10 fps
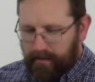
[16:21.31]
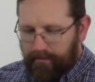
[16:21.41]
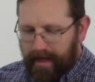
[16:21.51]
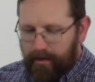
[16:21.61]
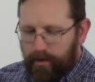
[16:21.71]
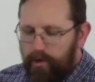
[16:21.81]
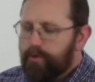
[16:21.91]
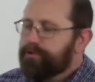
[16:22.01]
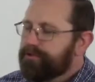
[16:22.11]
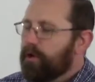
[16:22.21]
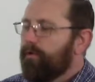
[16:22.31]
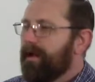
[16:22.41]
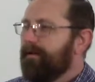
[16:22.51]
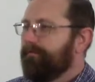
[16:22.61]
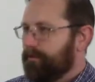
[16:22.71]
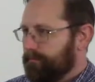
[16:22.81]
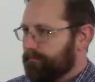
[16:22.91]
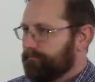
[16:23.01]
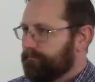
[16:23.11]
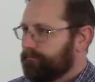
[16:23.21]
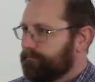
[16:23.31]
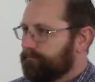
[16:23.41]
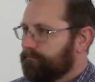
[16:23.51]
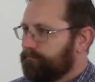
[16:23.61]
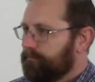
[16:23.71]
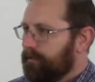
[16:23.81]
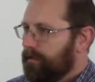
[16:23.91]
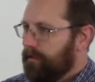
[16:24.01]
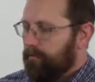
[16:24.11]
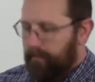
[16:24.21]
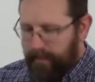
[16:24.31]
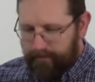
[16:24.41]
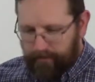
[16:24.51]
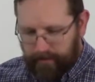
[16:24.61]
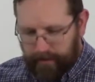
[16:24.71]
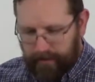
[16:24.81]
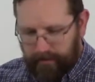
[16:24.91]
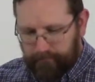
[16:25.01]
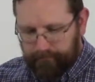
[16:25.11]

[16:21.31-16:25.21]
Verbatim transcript: that whosoever believeth in him.